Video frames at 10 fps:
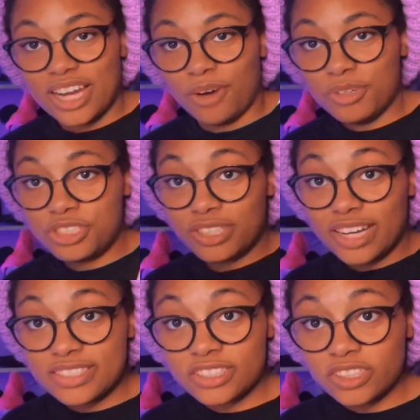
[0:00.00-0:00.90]
Wish you
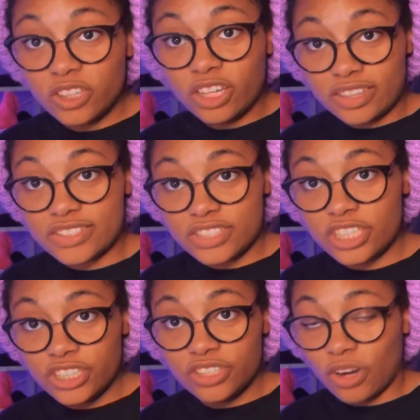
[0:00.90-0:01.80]
guys good luck this
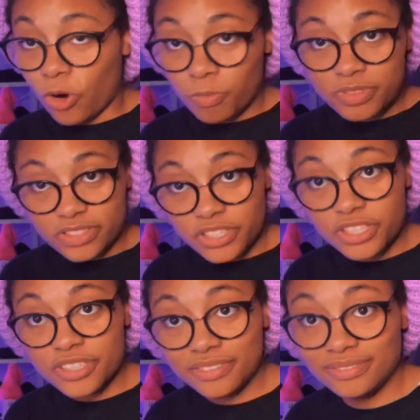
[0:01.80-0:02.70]
year. I hope to see
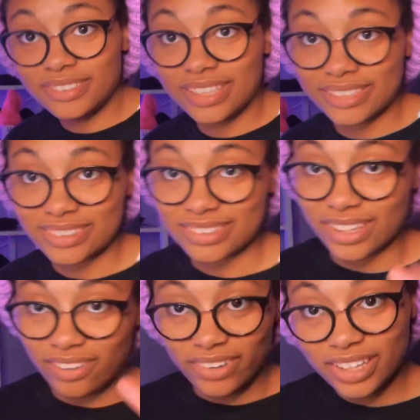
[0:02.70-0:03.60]

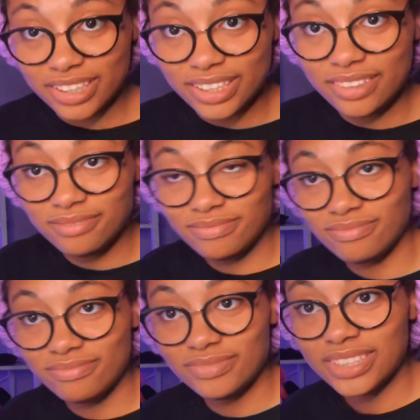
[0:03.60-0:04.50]
you. All right, then.
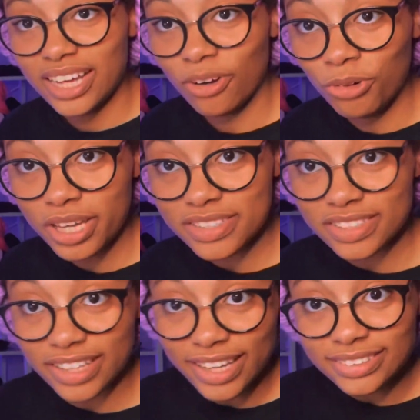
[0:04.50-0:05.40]
We'll get to
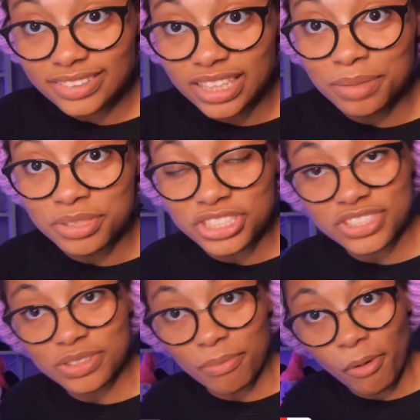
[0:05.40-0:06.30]
the next team in
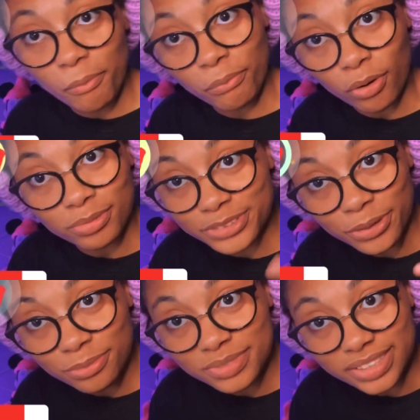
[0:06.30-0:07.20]
just a moment.
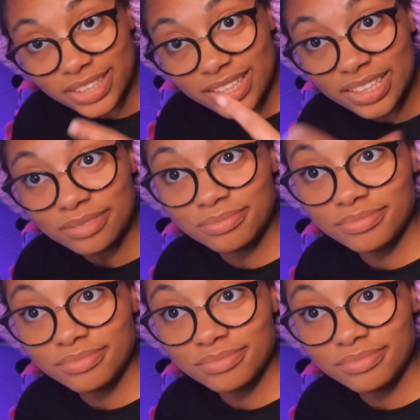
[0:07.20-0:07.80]
Pronto. See you then.